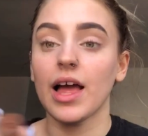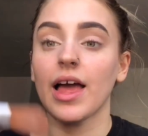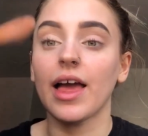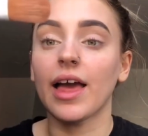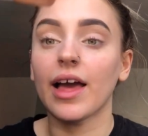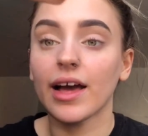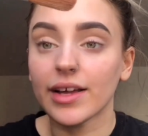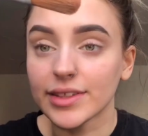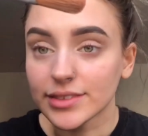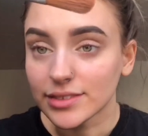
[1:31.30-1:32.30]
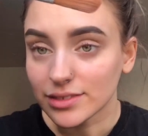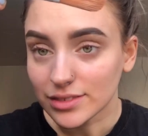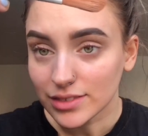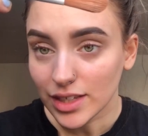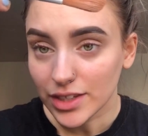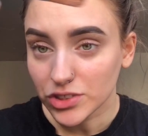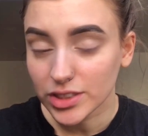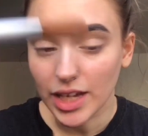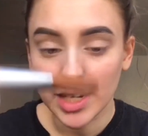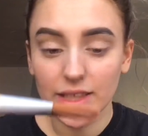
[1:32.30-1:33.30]
and it's
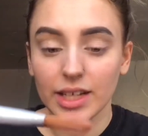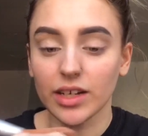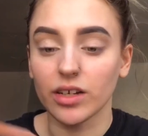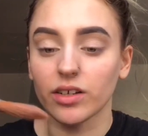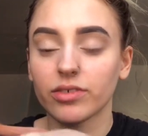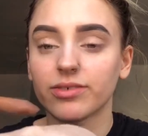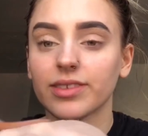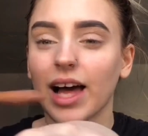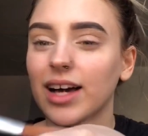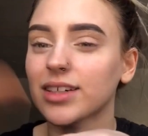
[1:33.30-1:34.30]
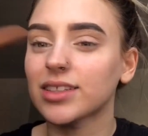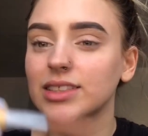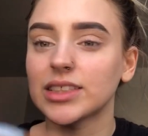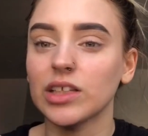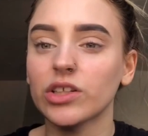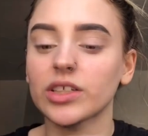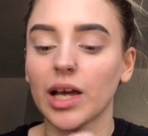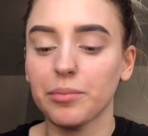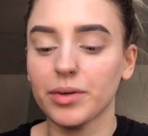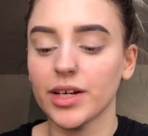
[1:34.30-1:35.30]
just kind of like a flat concealer
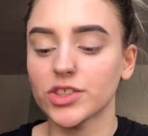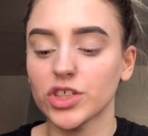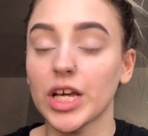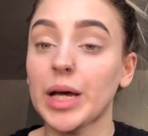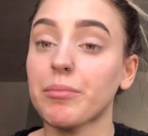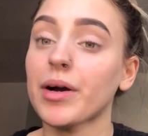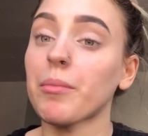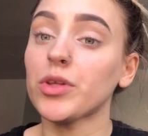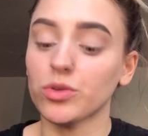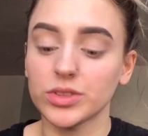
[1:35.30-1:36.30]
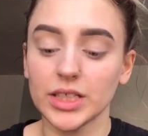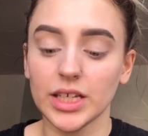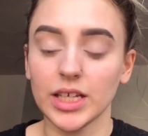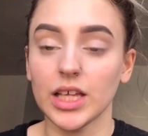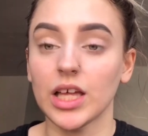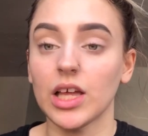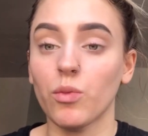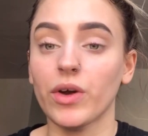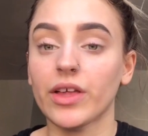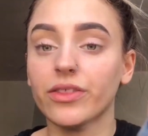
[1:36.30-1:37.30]
type brush, but I'm gonna use it
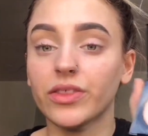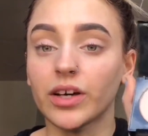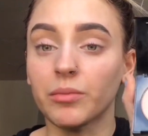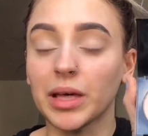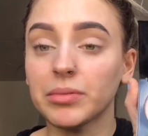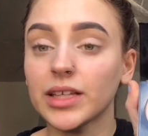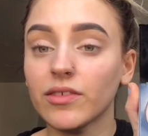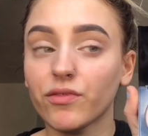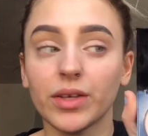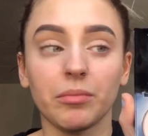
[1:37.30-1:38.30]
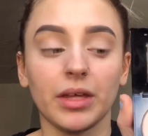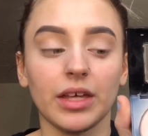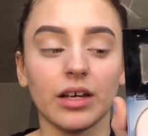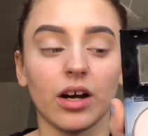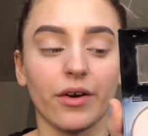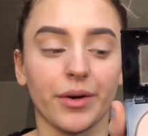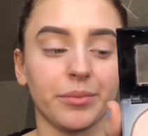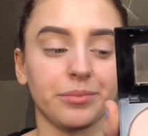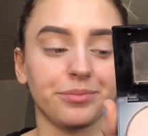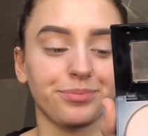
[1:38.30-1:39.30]
with the Maybelline Fit Me
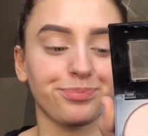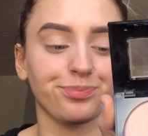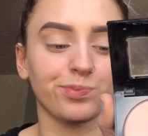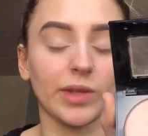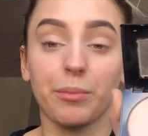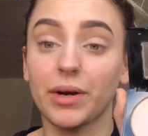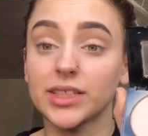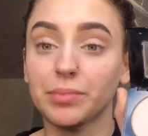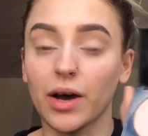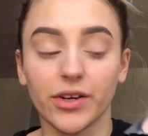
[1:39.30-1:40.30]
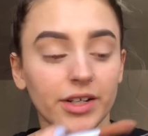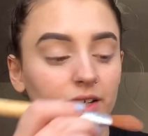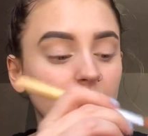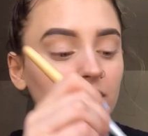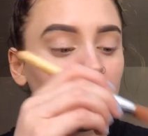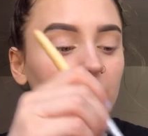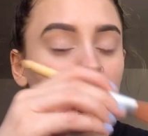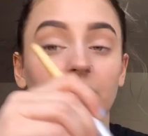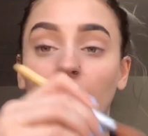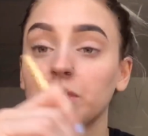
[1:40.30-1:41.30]
pressed powder,
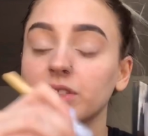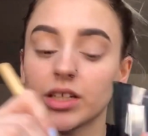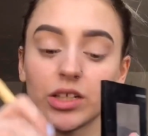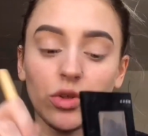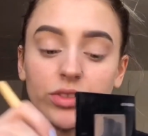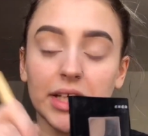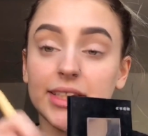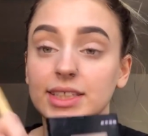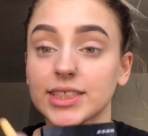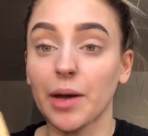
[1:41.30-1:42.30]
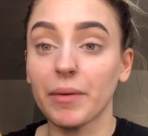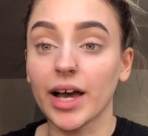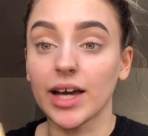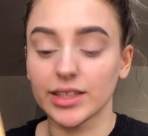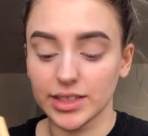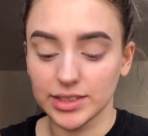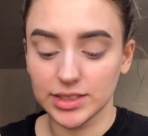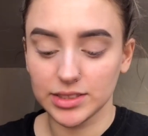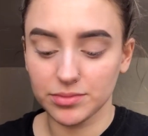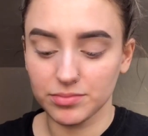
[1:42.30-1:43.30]
and I'm just gonna use that to set my eyelids.